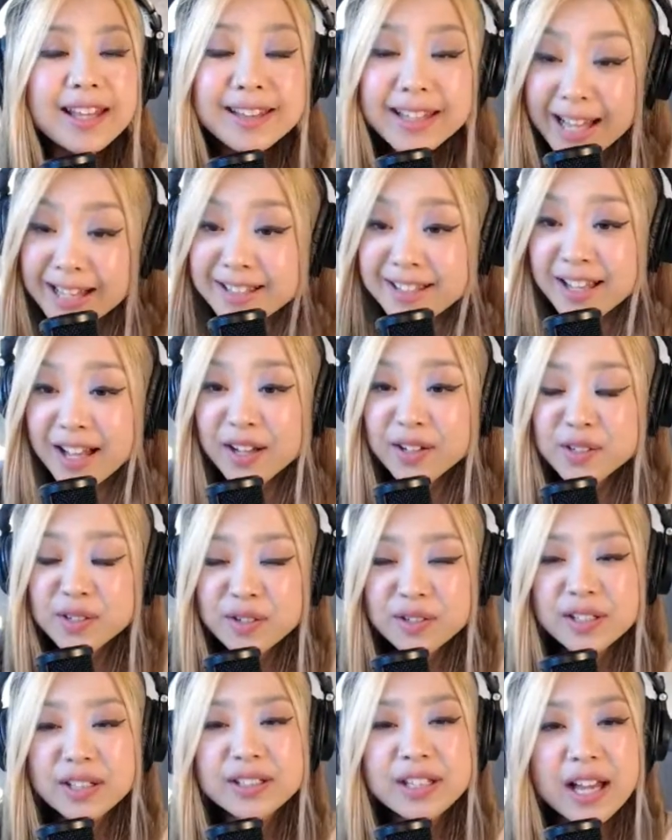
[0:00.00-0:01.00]
That's
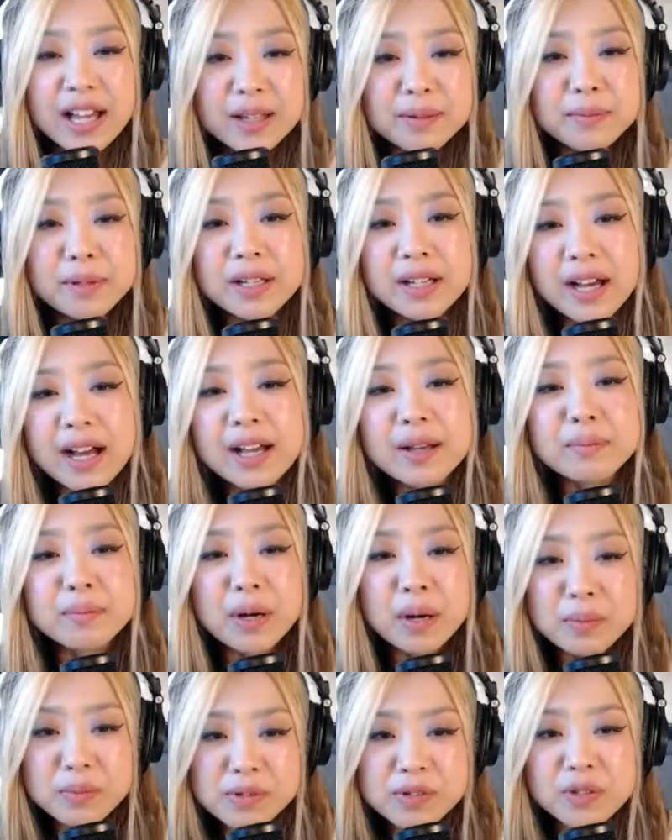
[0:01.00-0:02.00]
actually the timing I
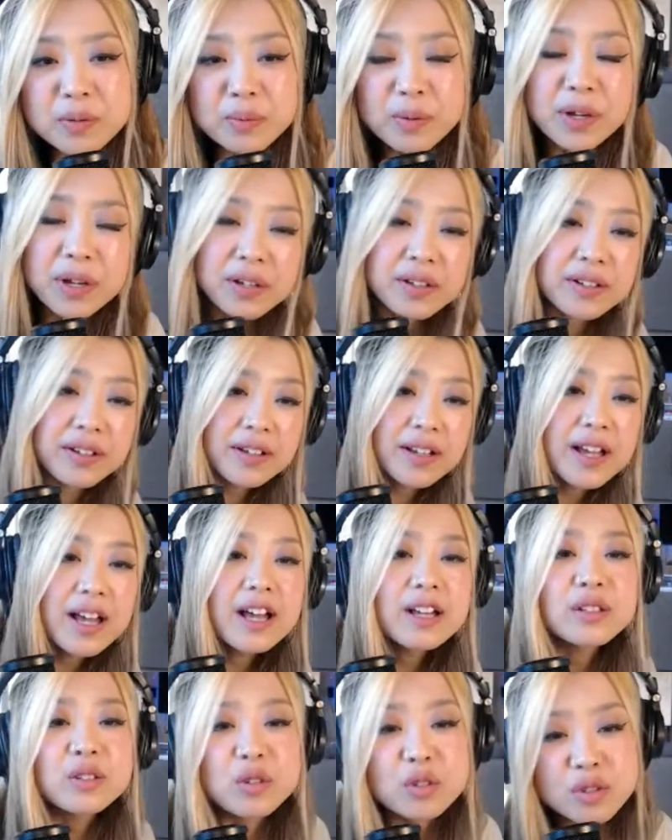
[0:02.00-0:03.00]
published the book,
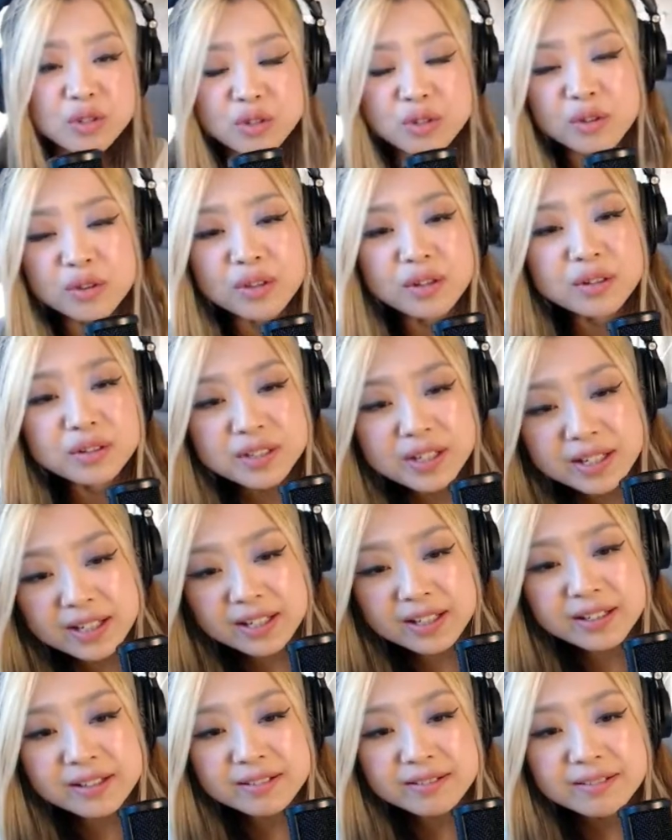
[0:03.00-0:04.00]

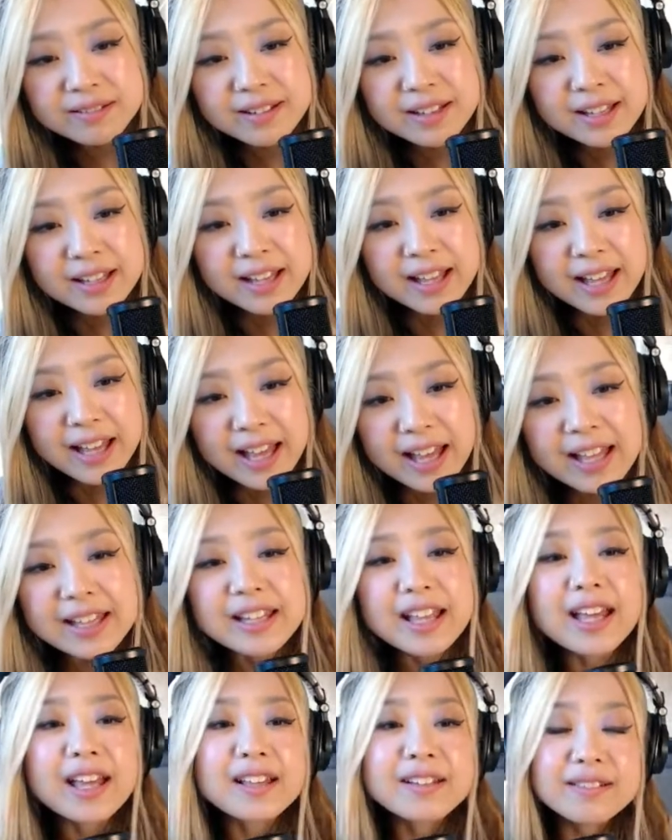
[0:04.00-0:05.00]
2013.
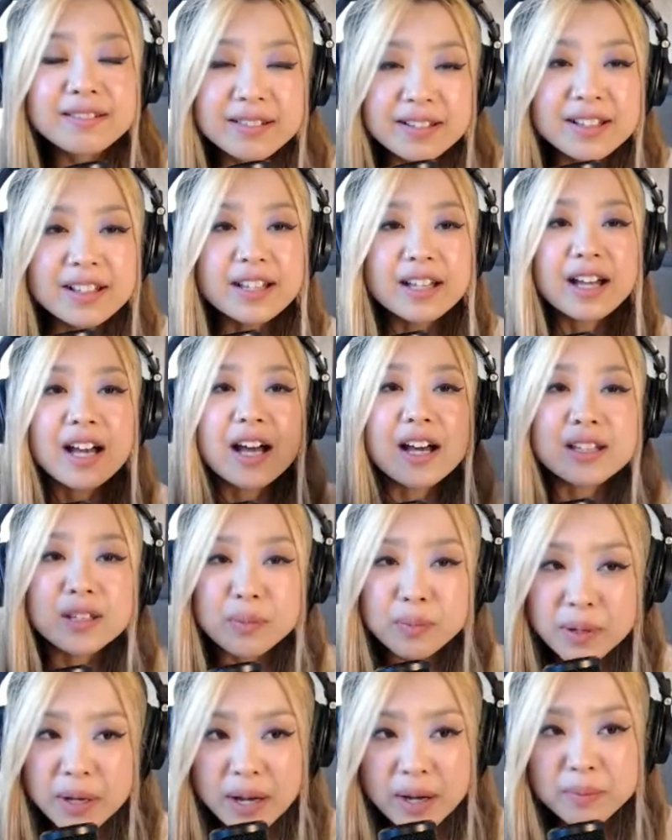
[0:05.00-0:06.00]
And then my
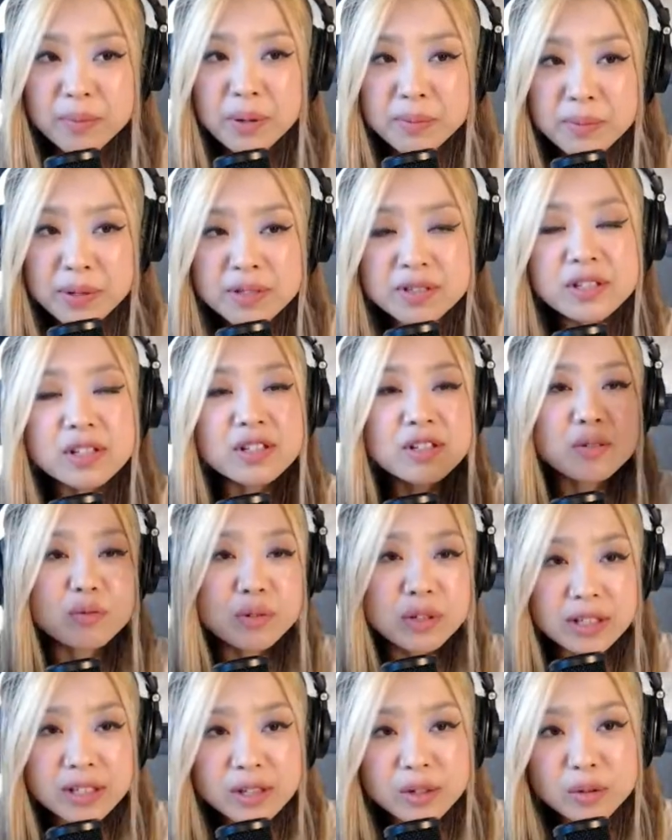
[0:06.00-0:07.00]
business
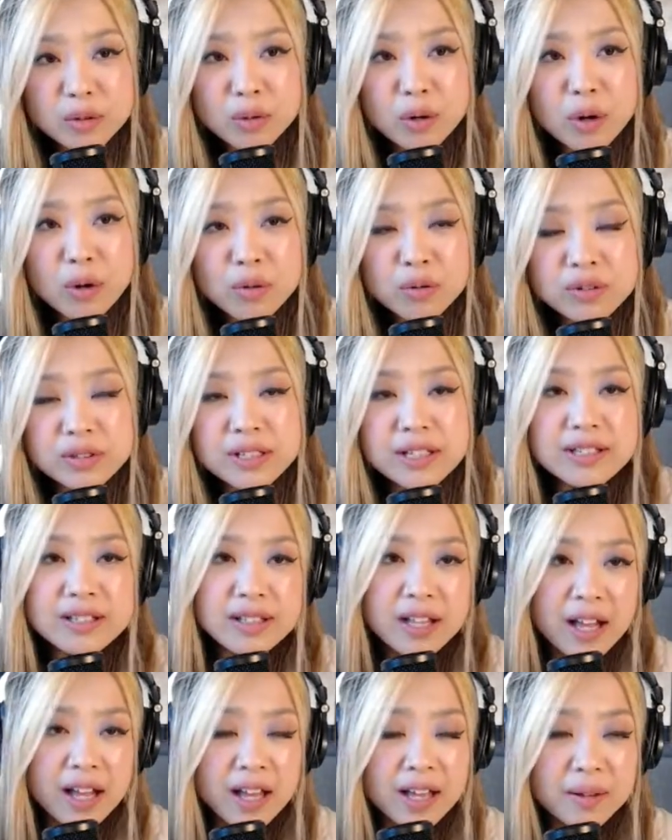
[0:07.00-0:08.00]
really grow
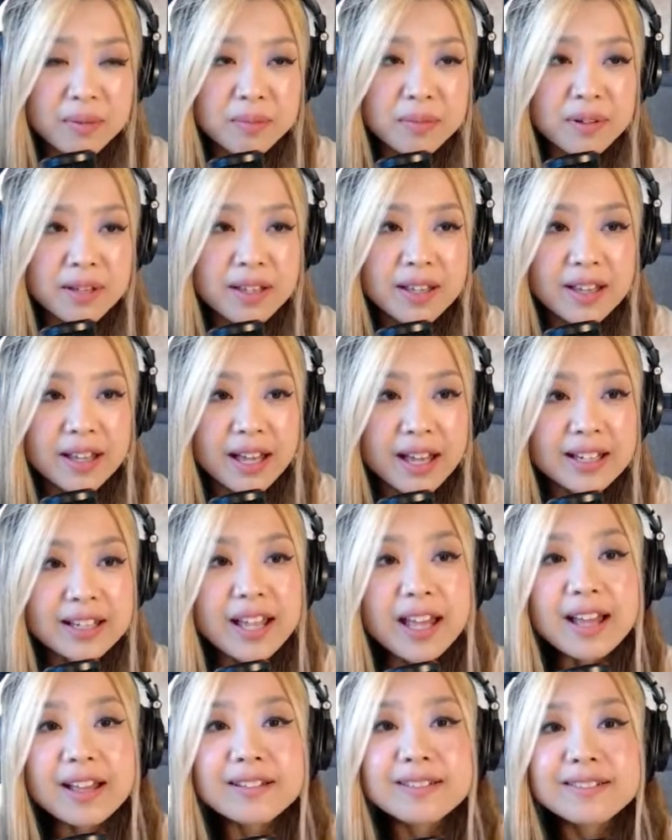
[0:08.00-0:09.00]
this time.
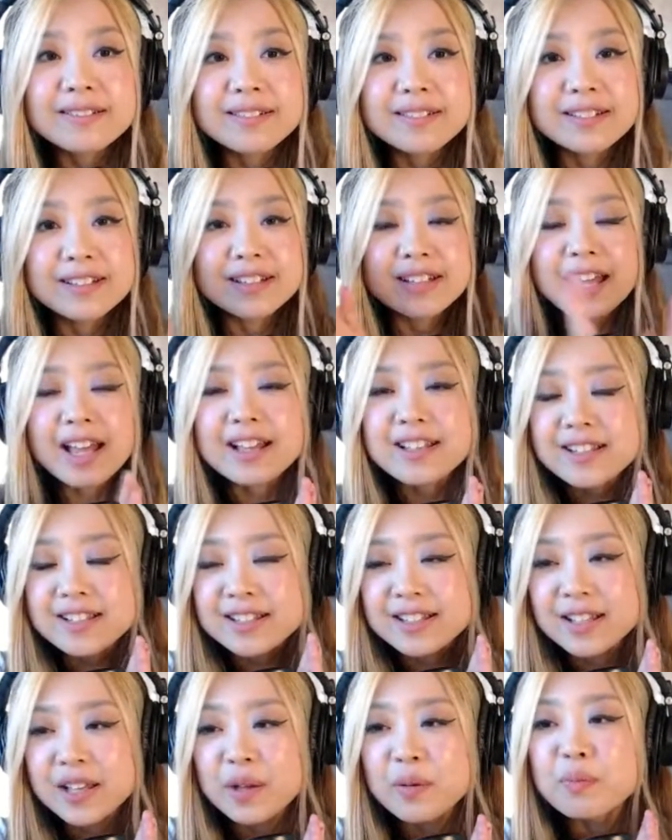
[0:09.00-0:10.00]
And then,
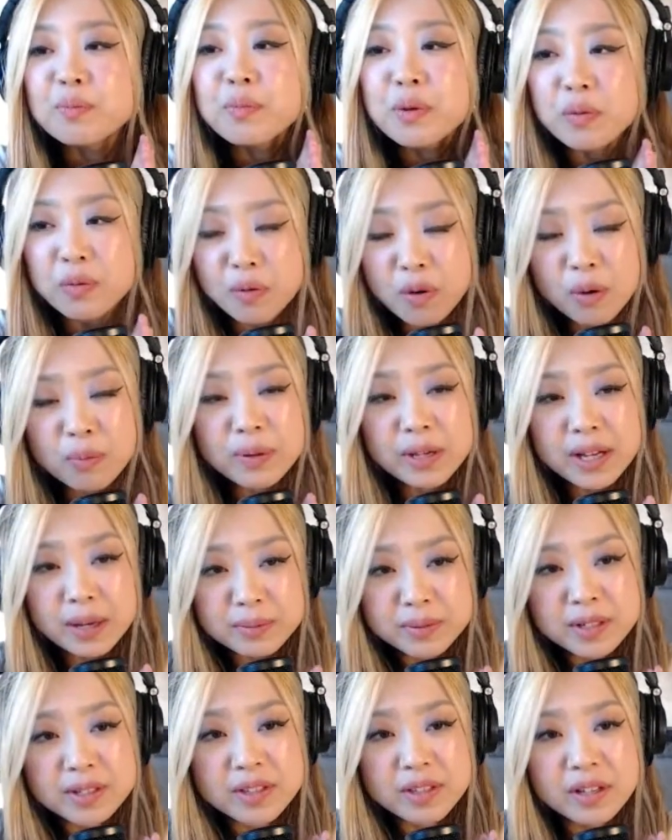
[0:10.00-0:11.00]
yes, before
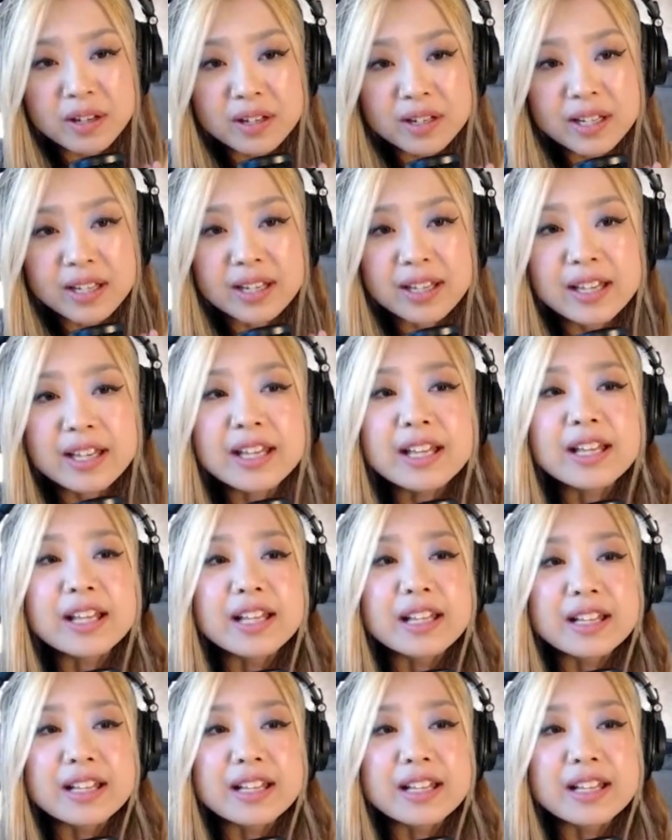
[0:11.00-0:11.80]
becoming 30,